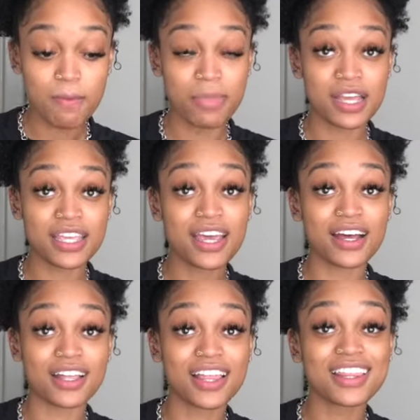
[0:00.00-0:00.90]
But
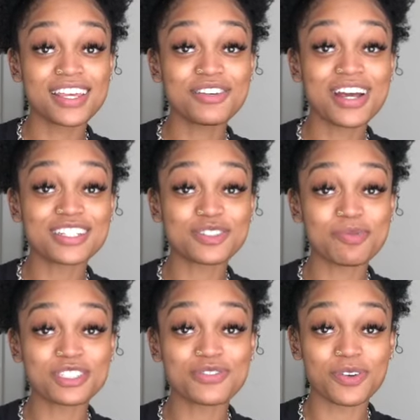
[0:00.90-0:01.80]
yeah, thank you guys so
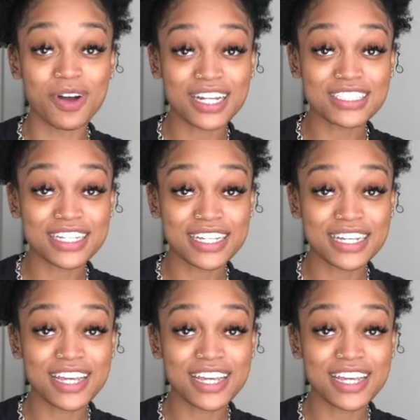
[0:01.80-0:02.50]
much for watching.